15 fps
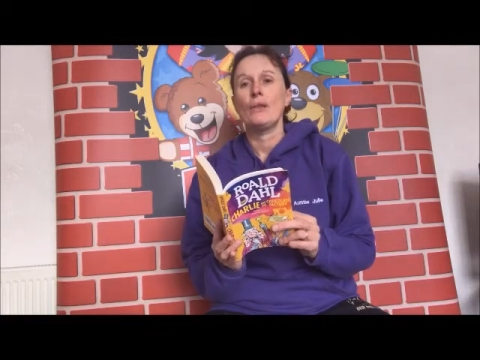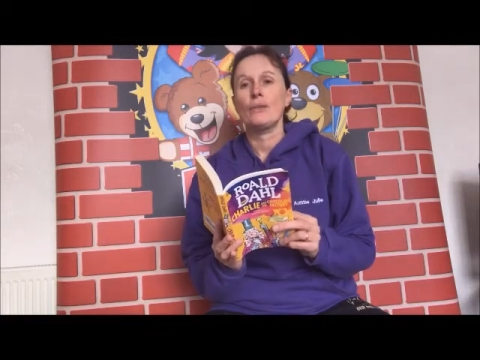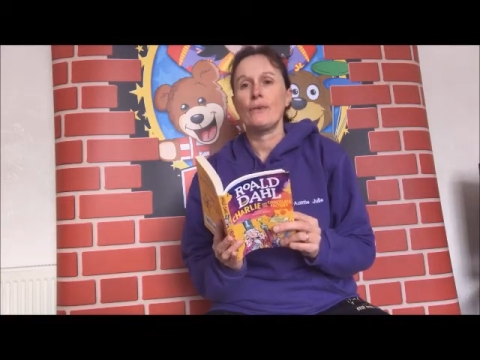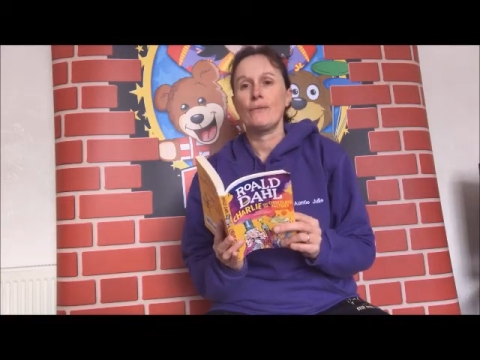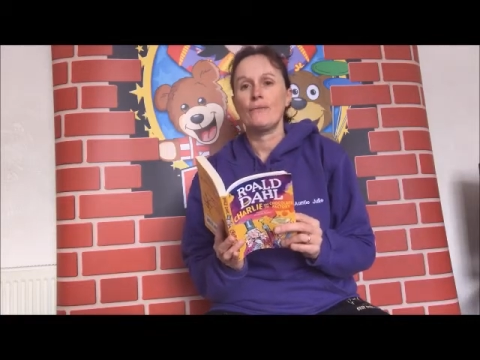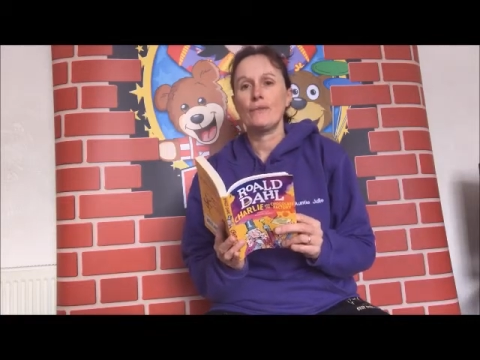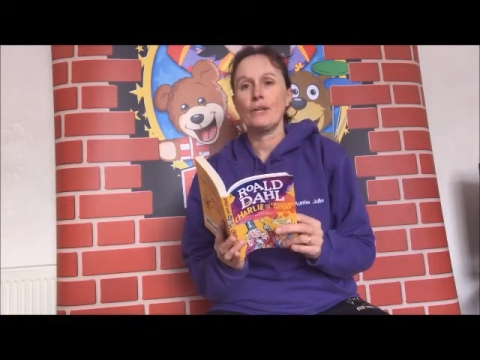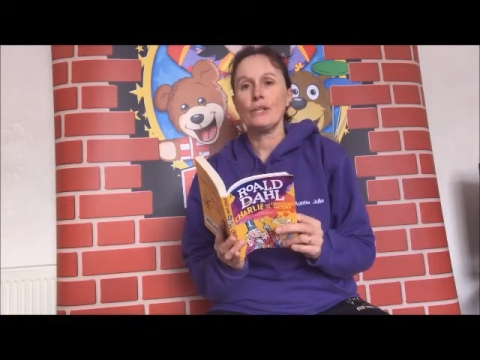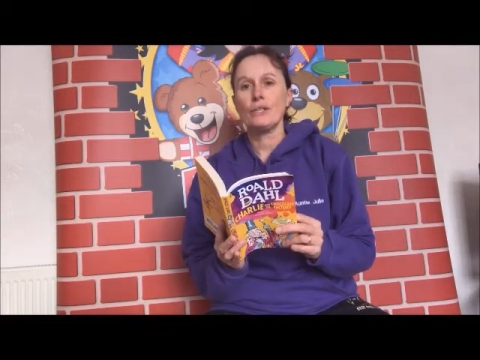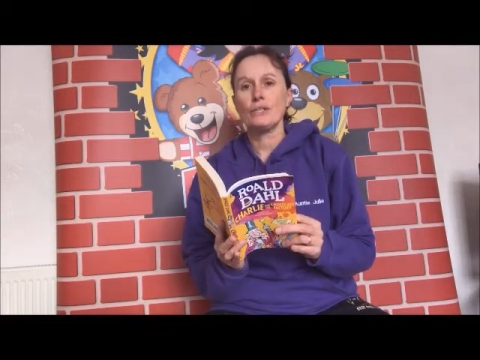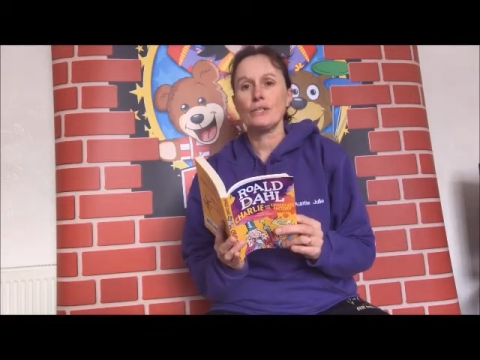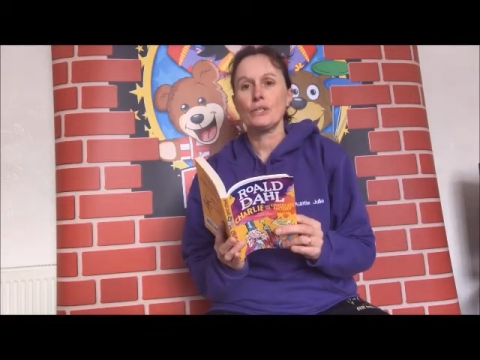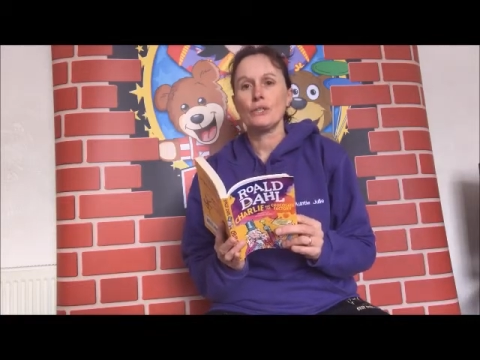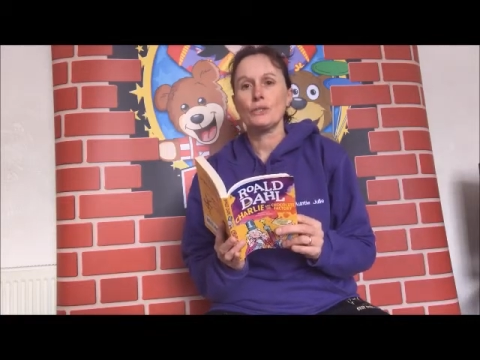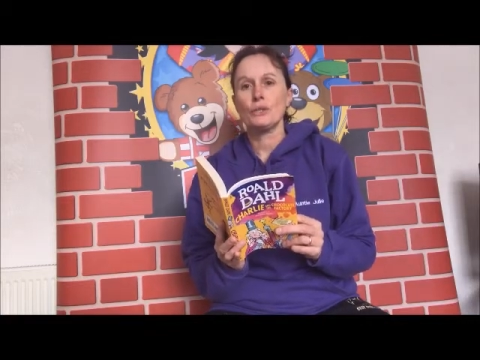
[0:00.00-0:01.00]
The
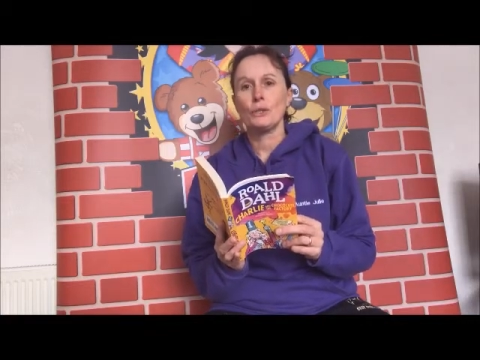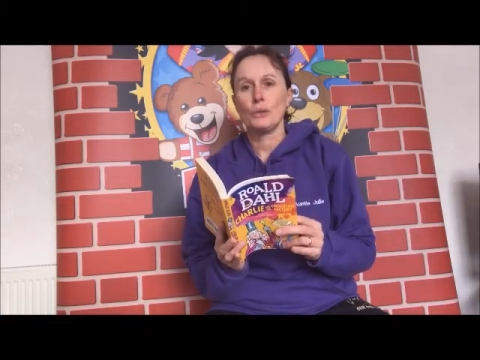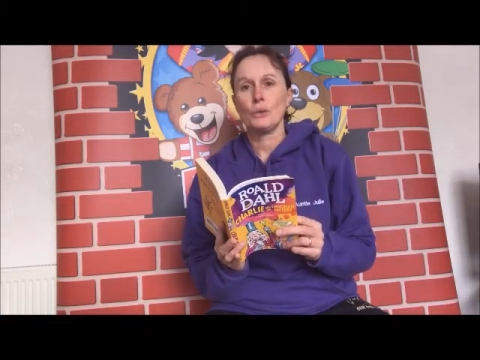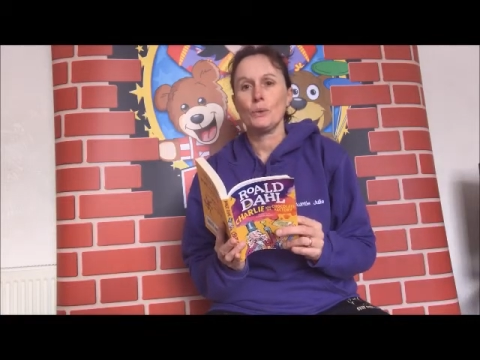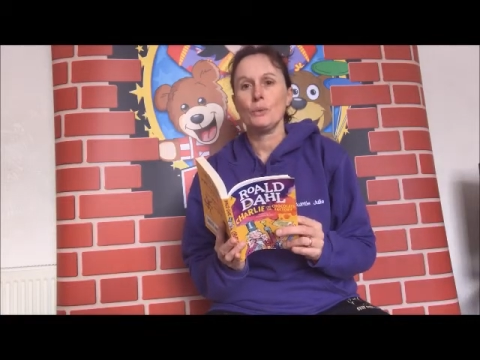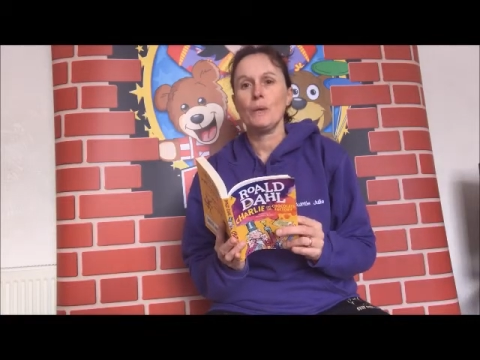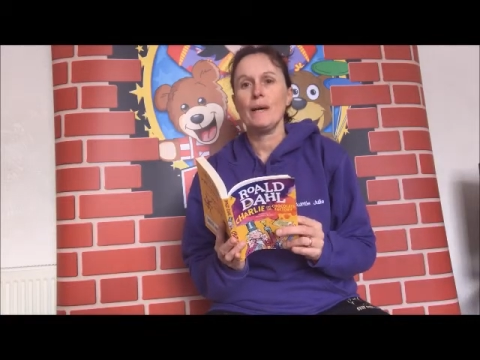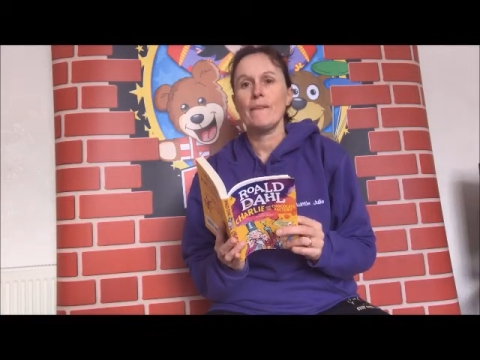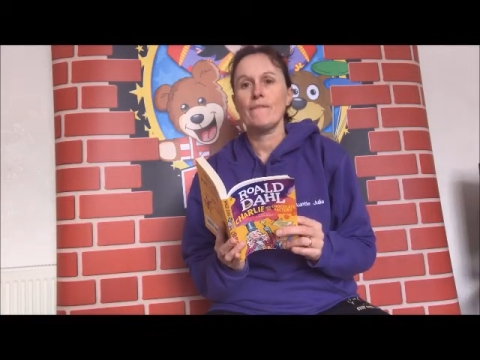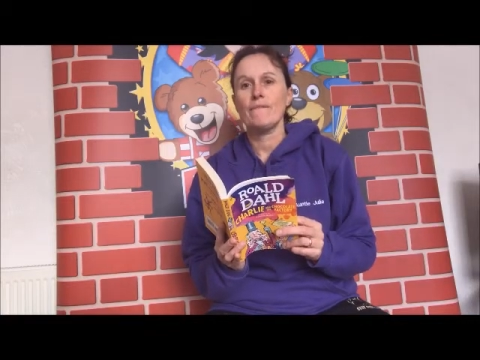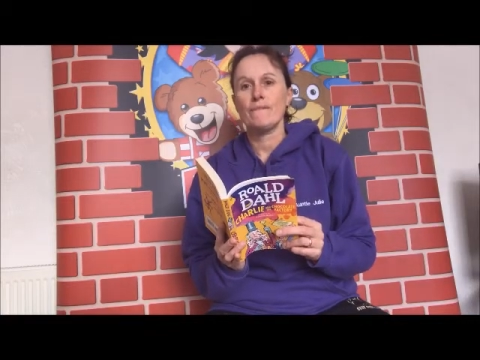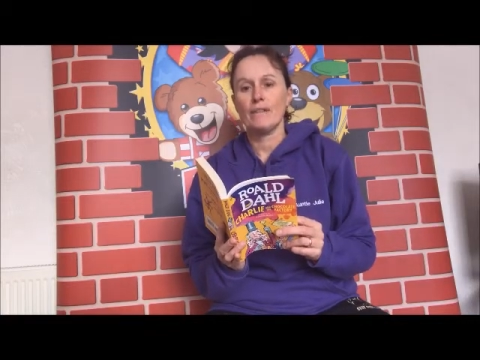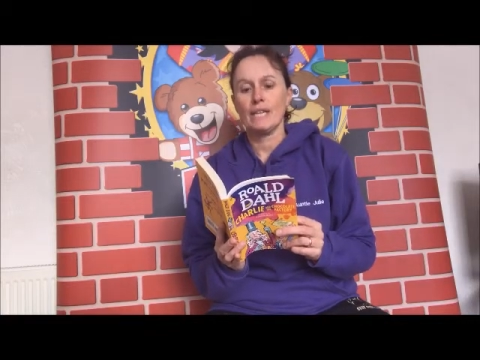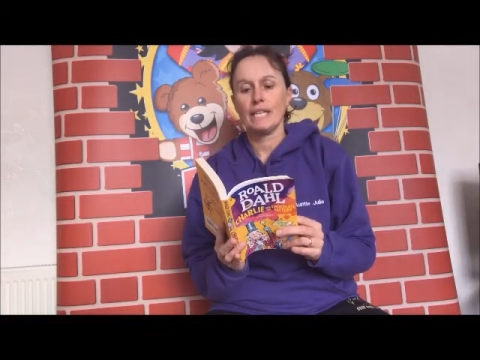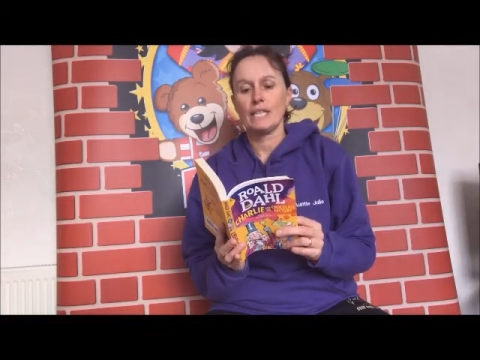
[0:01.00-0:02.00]
first two
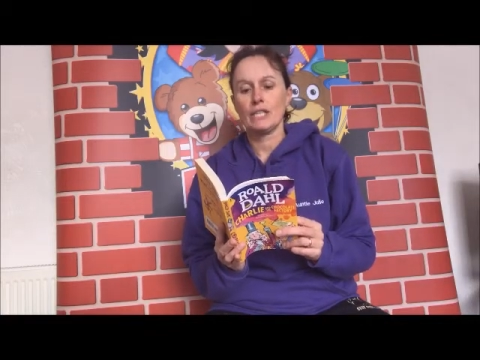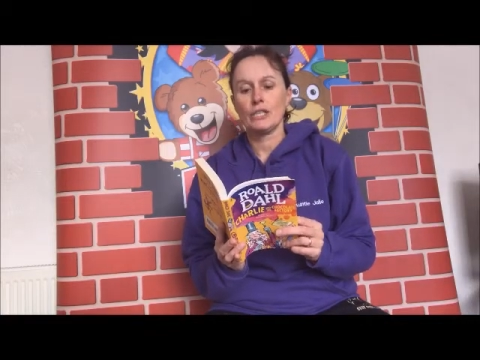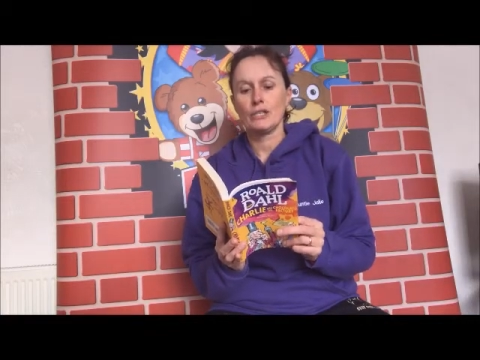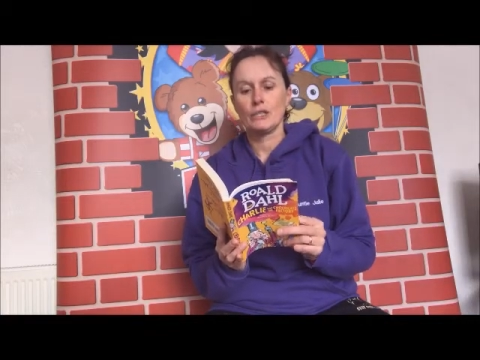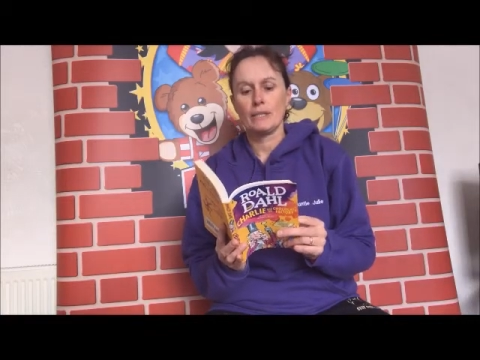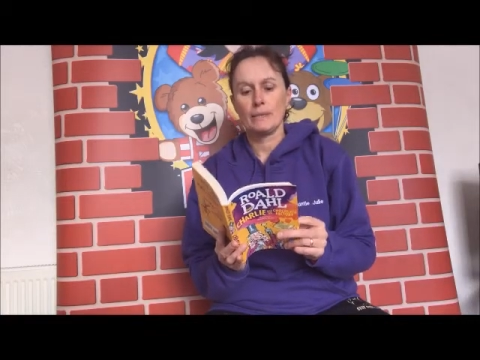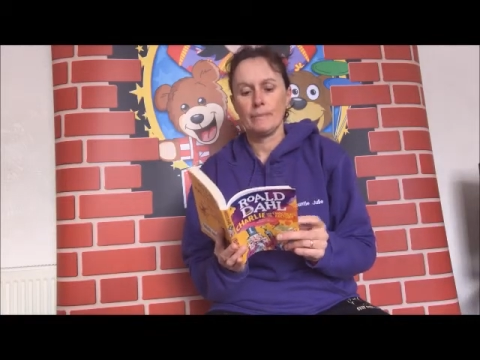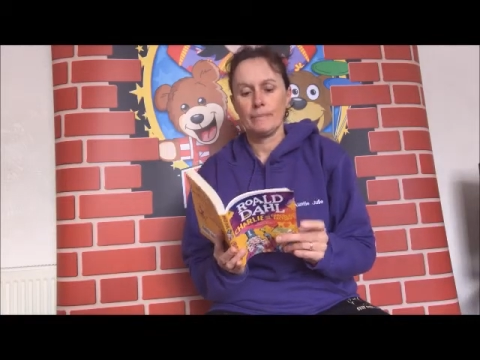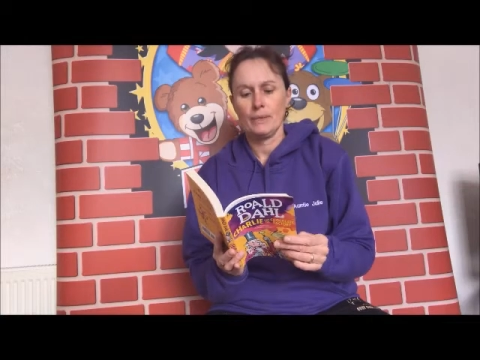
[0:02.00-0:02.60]
finders.